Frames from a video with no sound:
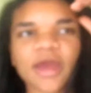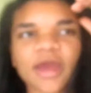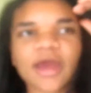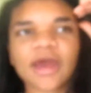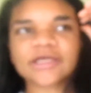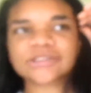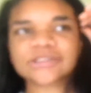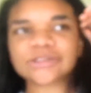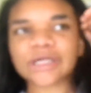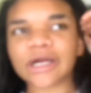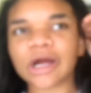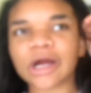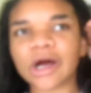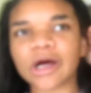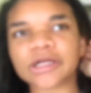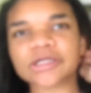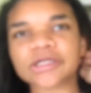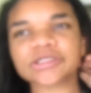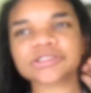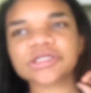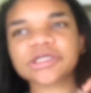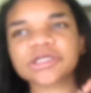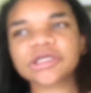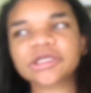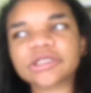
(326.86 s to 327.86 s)
Okay, so I
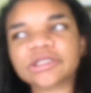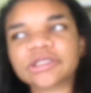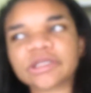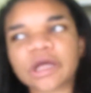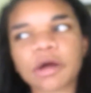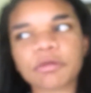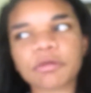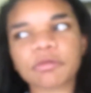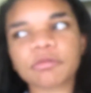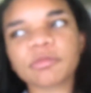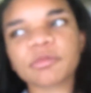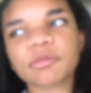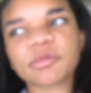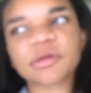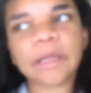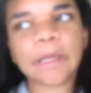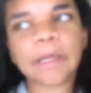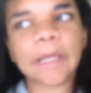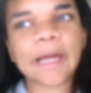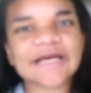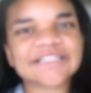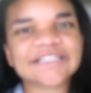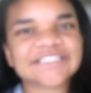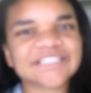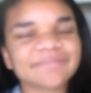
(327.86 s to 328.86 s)
honestly cannot remember the
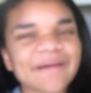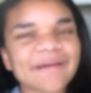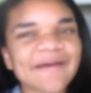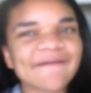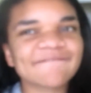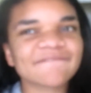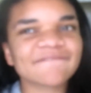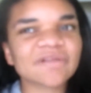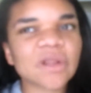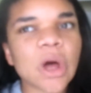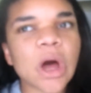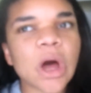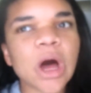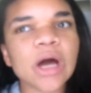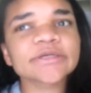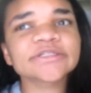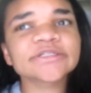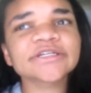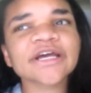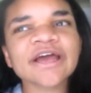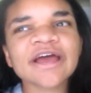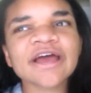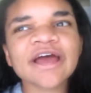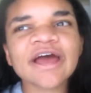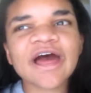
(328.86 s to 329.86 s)
last time I vlogged.
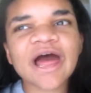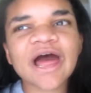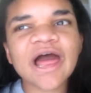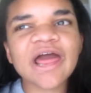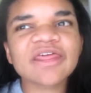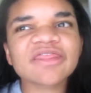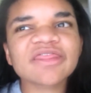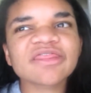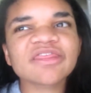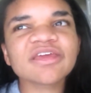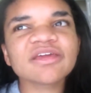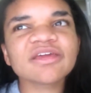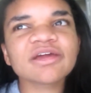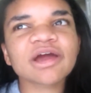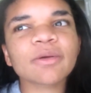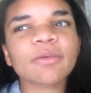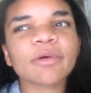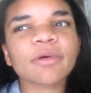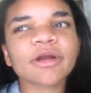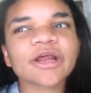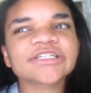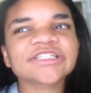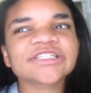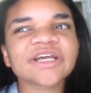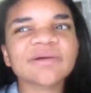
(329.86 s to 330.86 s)
I think I
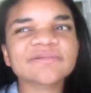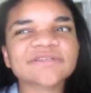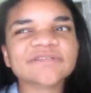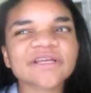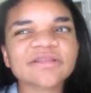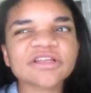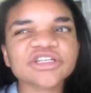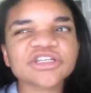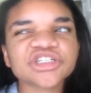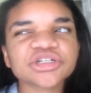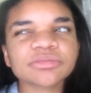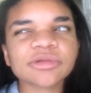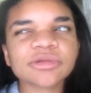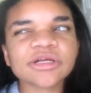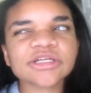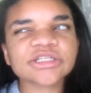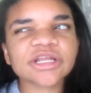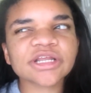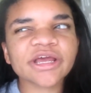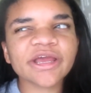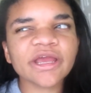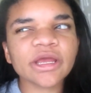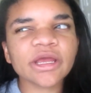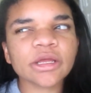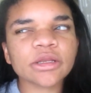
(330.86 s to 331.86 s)
want to say it was at the gym last
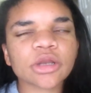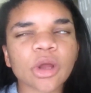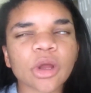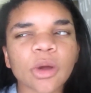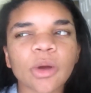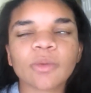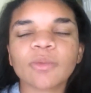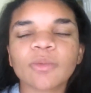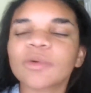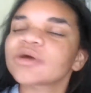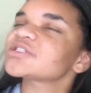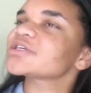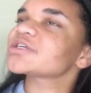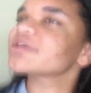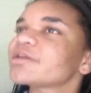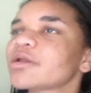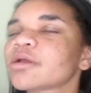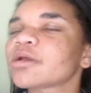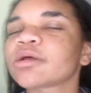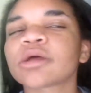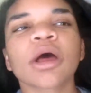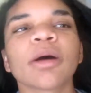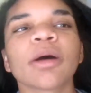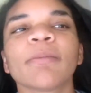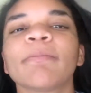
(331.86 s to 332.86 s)
night. No, it wasn't.
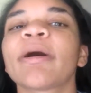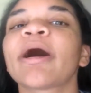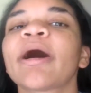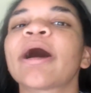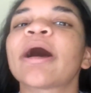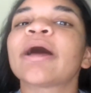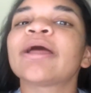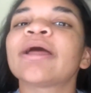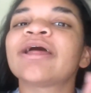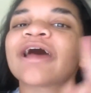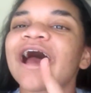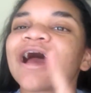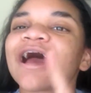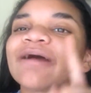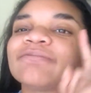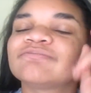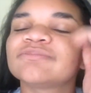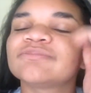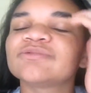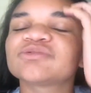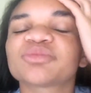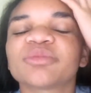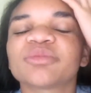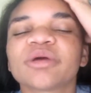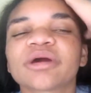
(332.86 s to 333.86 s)
Uh, but I, it
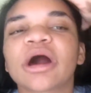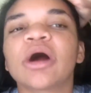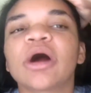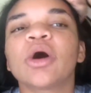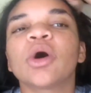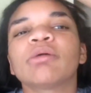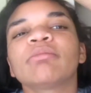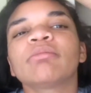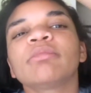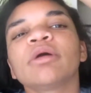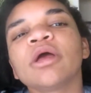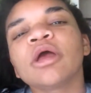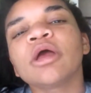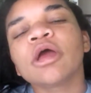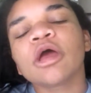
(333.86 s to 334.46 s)
was when I got home.